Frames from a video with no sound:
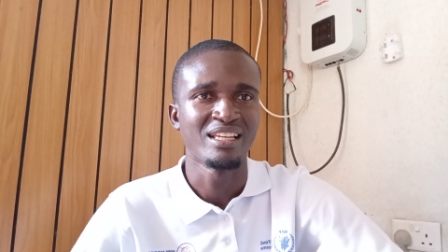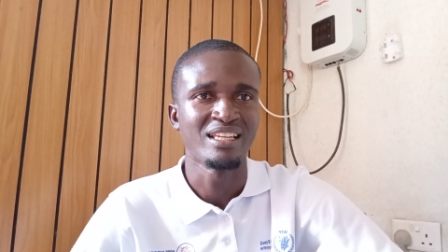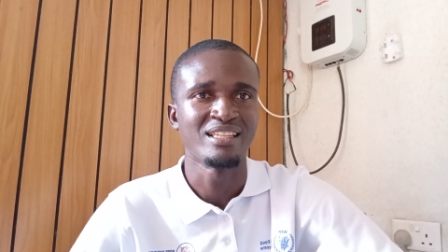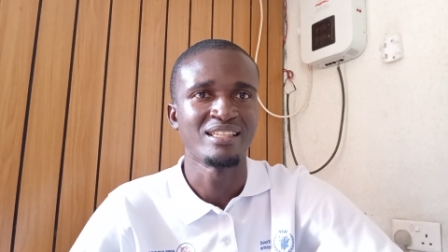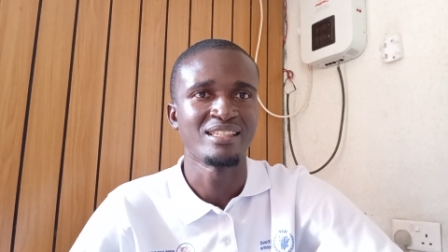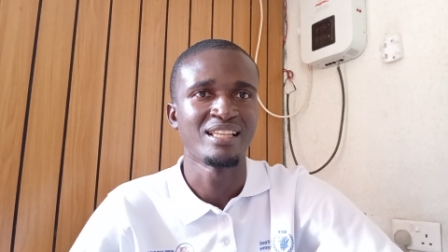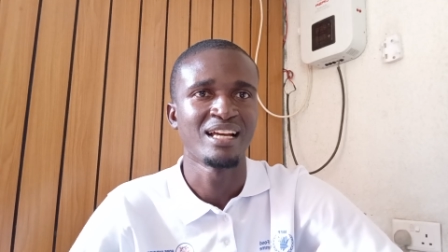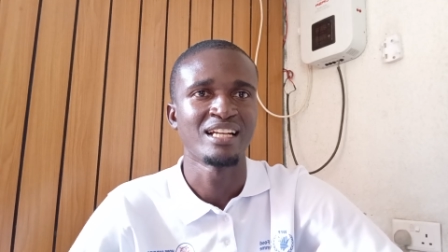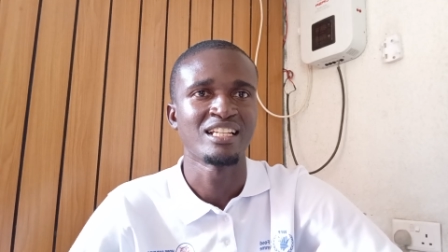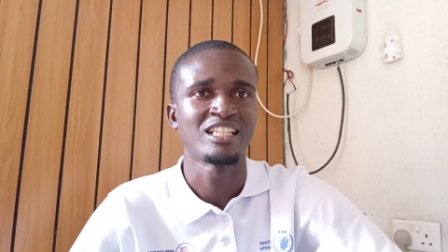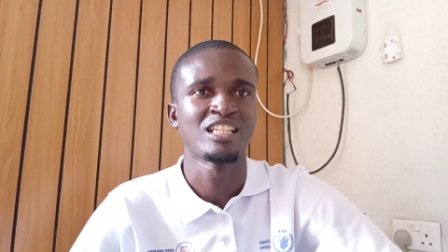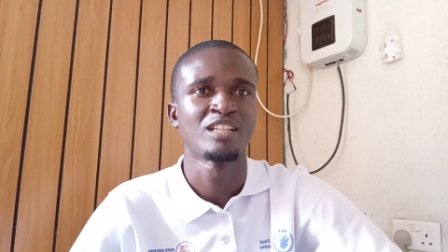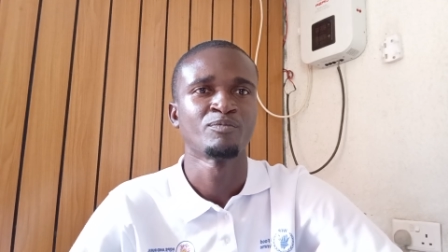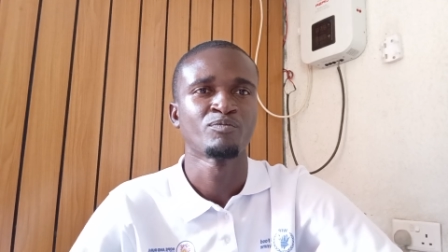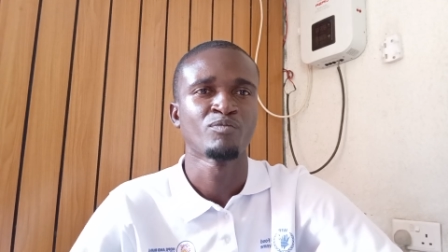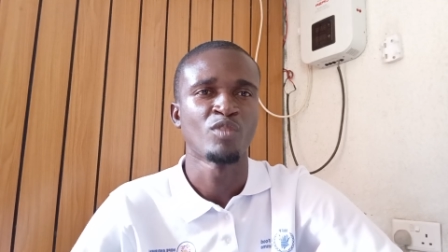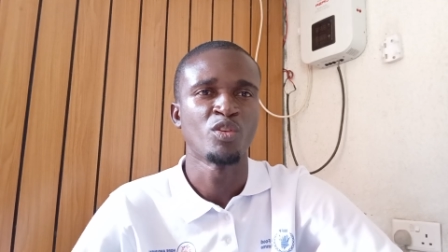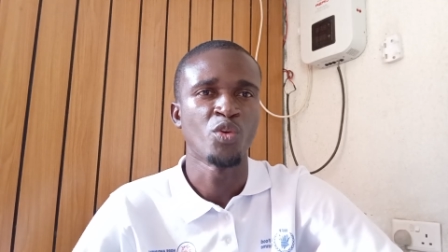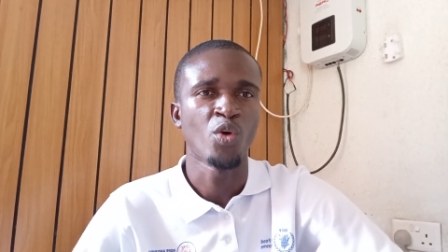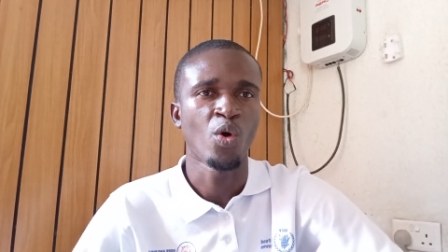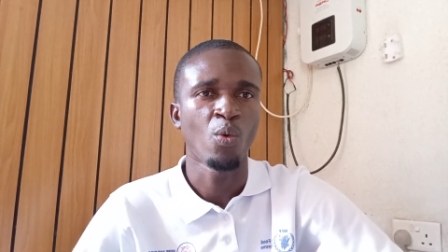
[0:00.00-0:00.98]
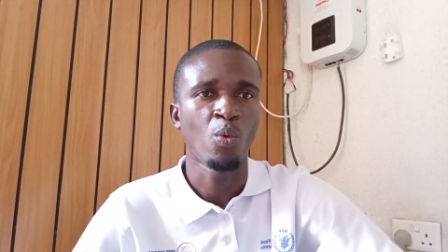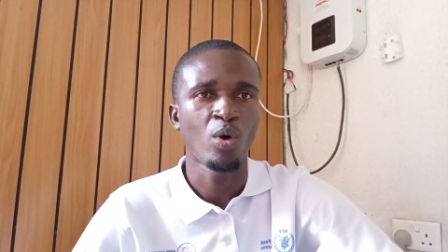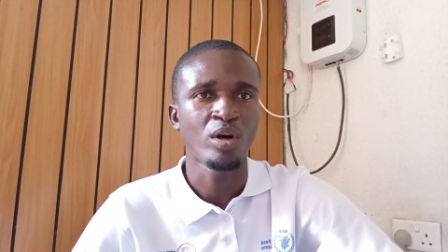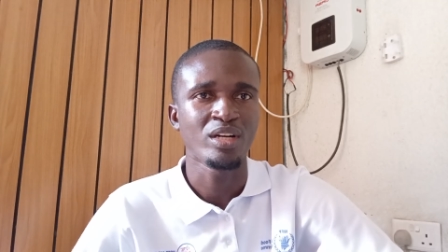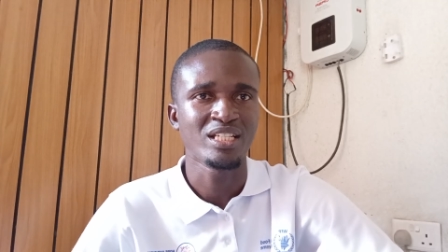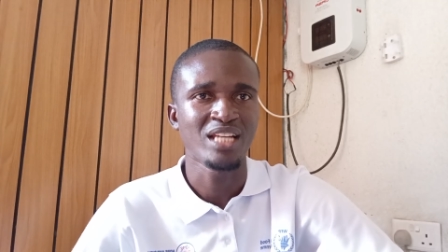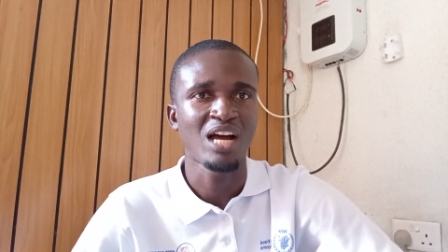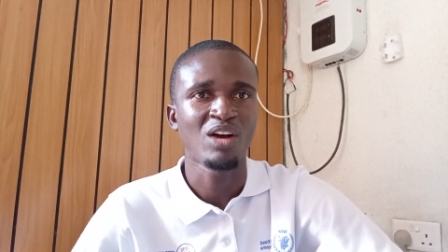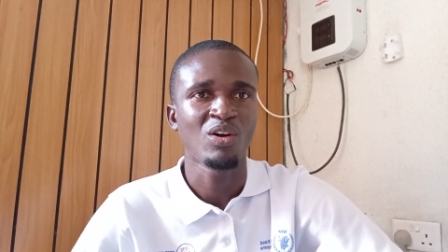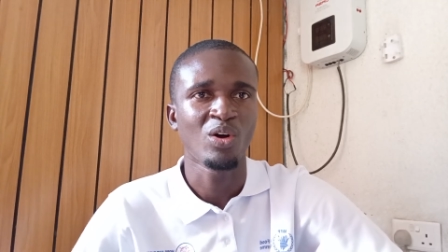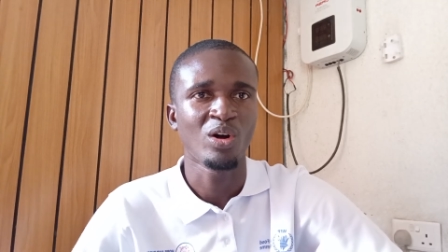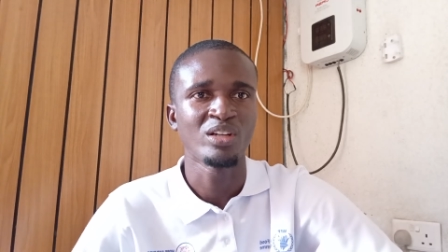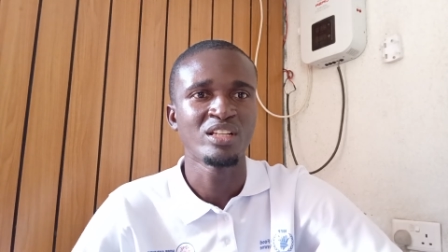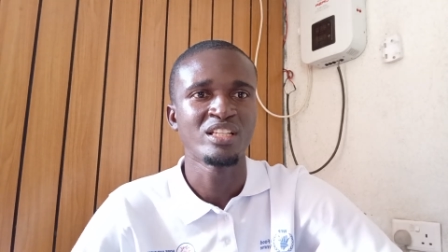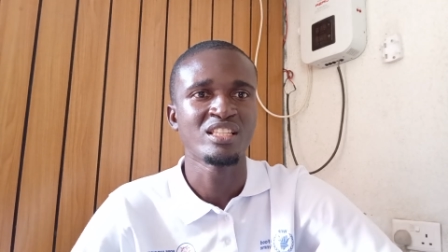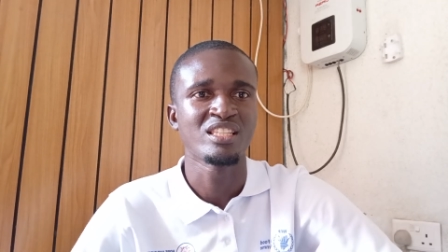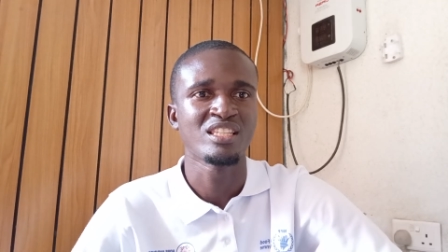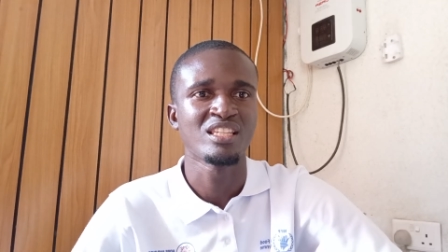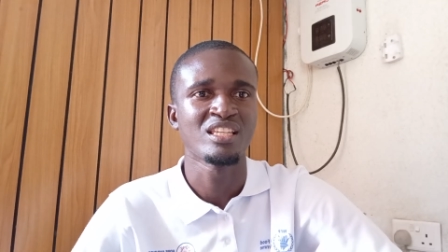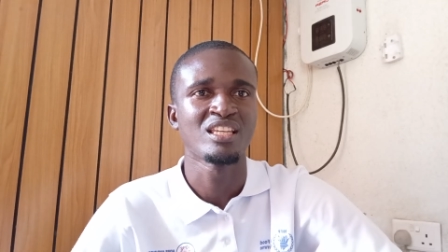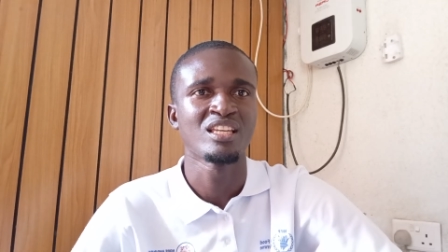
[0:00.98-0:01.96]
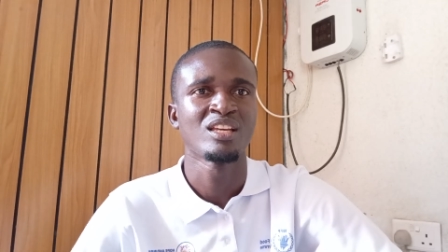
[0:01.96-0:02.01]
is that your water
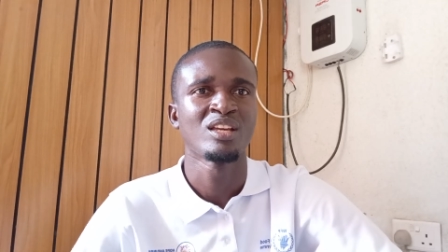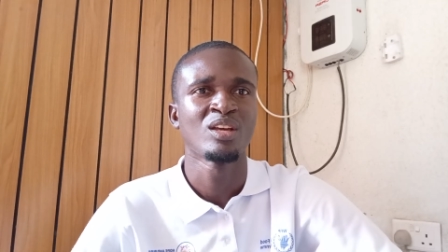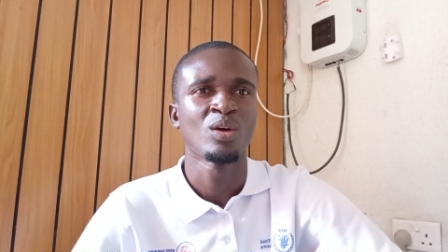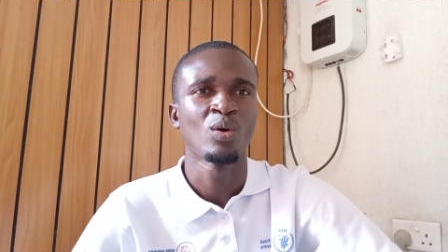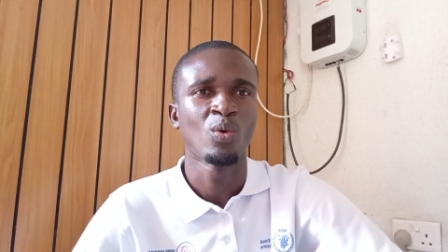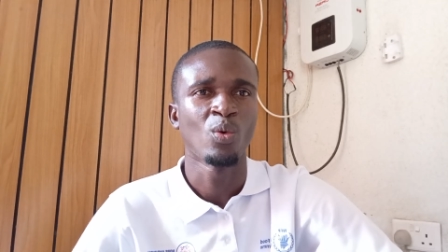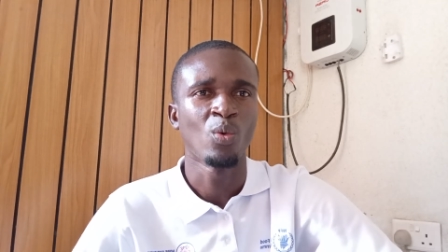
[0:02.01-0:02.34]
quality